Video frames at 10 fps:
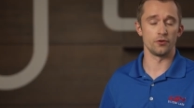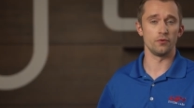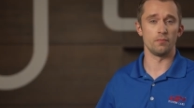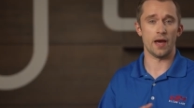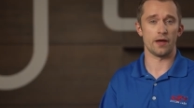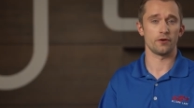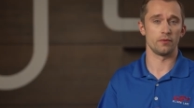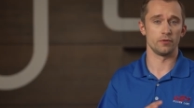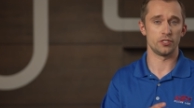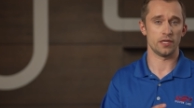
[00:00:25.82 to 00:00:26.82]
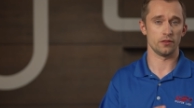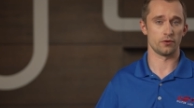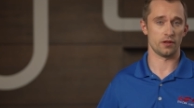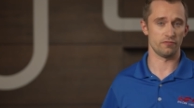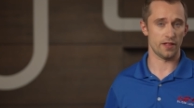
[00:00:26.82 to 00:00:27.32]
new Matter and Machine
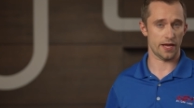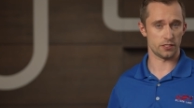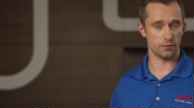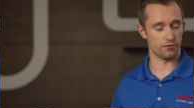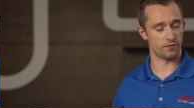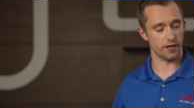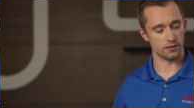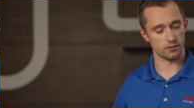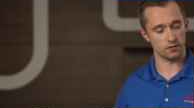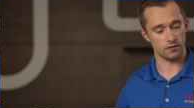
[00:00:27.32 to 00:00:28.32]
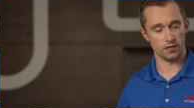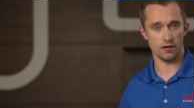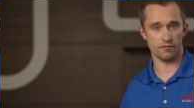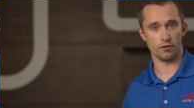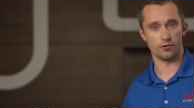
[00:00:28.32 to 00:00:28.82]
Learning flagship device, the
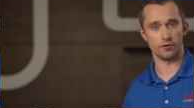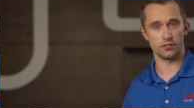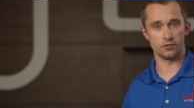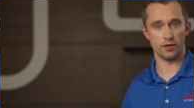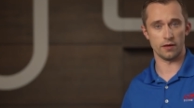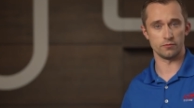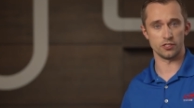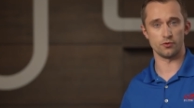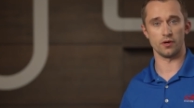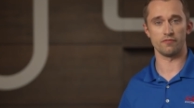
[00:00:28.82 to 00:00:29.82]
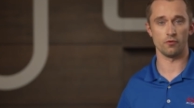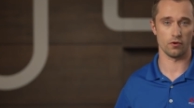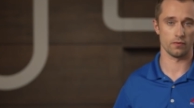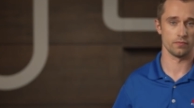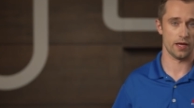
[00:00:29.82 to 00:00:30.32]
EFR32
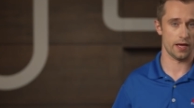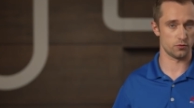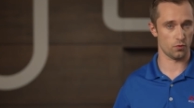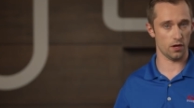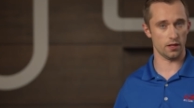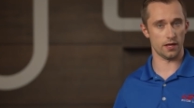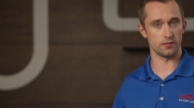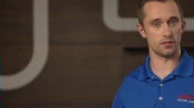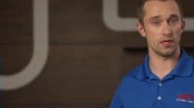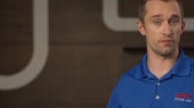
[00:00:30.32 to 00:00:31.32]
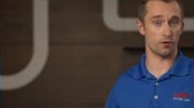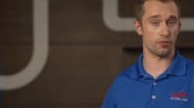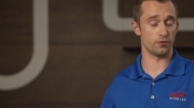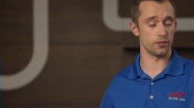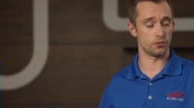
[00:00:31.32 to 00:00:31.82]
MG24, as well as the
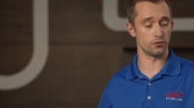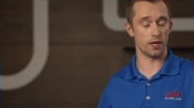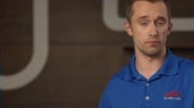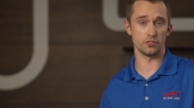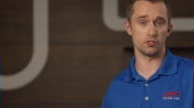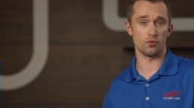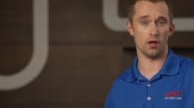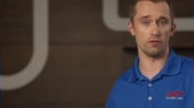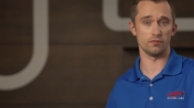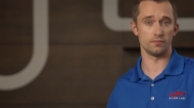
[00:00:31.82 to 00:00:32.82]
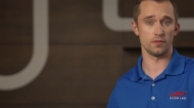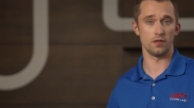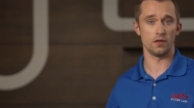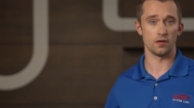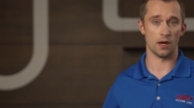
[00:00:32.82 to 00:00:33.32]
EFR32 MG12
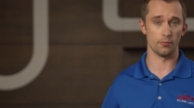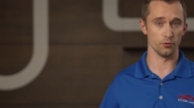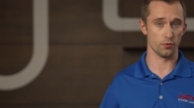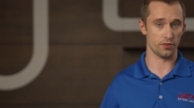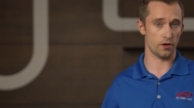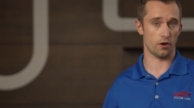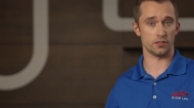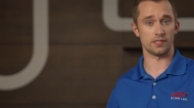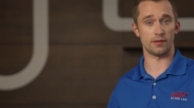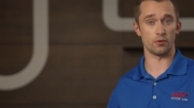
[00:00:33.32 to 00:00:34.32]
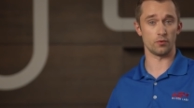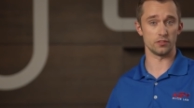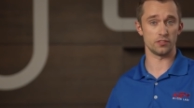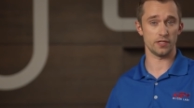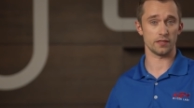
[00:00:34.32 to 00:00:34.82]
coupled with the
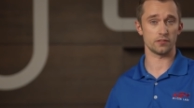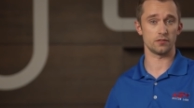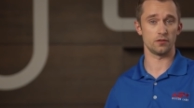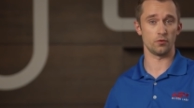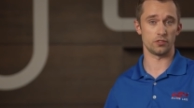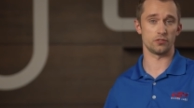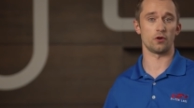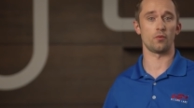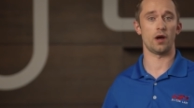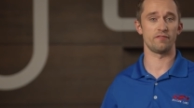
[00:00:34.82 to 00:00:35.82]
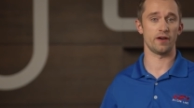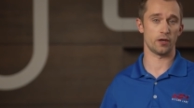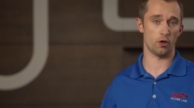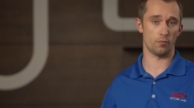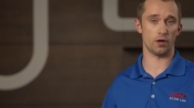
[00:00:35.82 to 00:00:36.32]
RS9116, which is our Wi-Fi
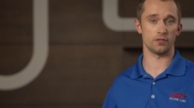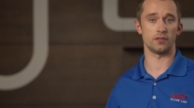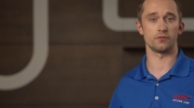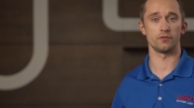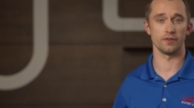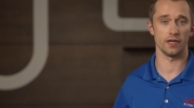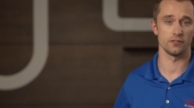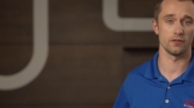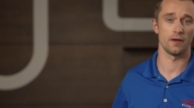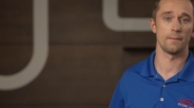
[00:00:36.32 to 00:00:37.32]
coprocessor device.